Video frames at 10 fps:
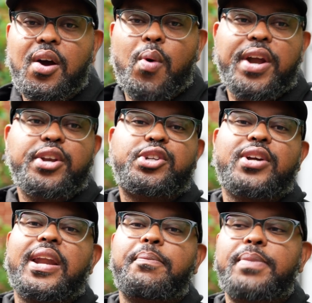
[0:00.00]
While you're
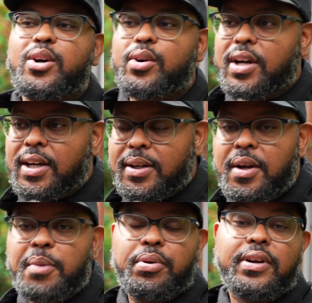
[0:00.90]
trying to build a
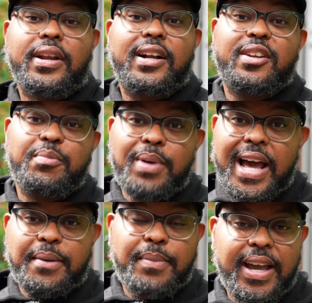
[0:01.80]
productive
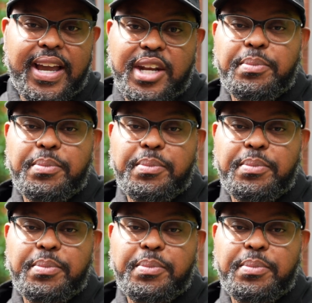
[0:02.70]
black man,